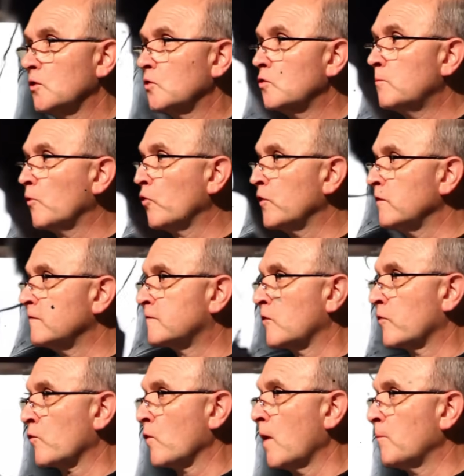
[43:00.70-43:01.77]
tears
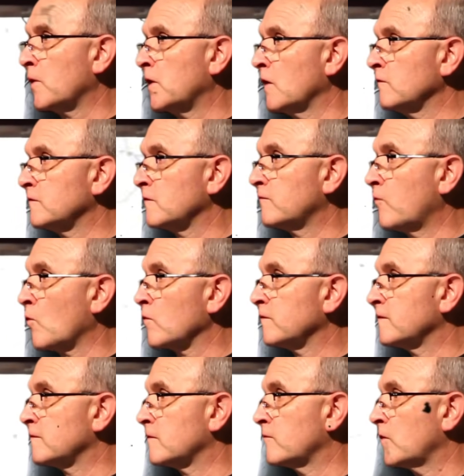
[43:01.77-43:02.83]
streaming down her
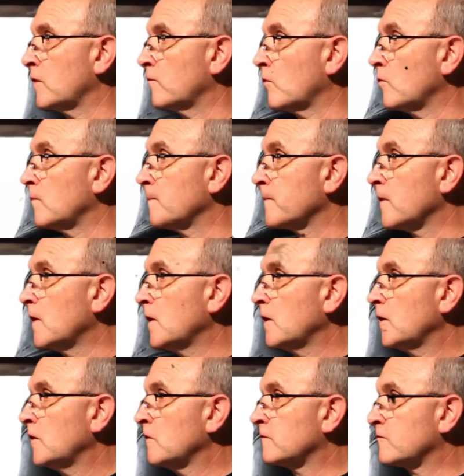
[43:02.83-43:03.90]
face.
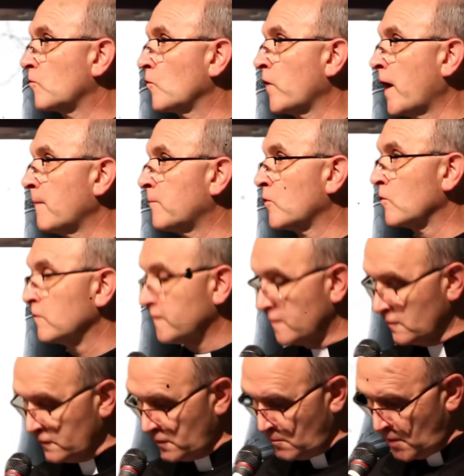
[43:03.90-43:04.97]
Asmodeus knew her
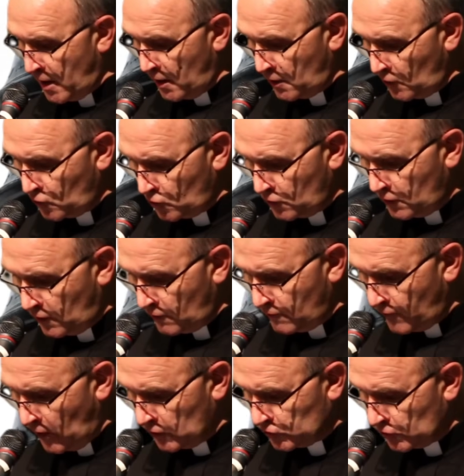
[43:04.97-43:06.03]
fears, exploiting
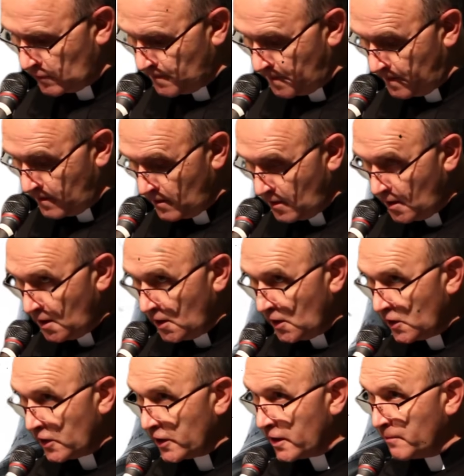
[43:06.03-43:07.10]
her moments of doubt.
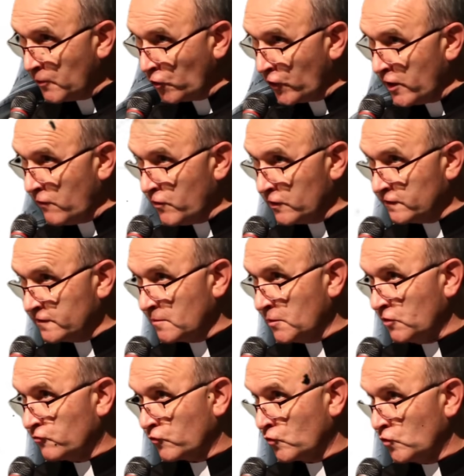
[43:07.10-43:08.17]
It
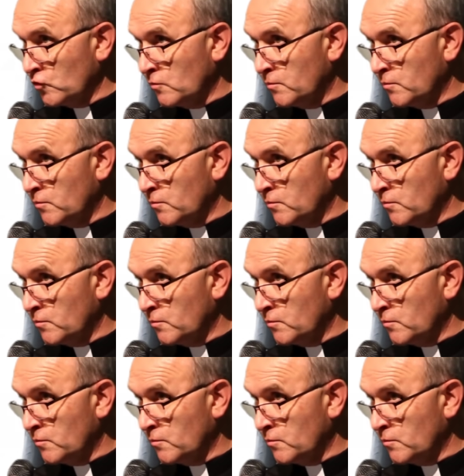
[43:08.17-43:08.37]
targeted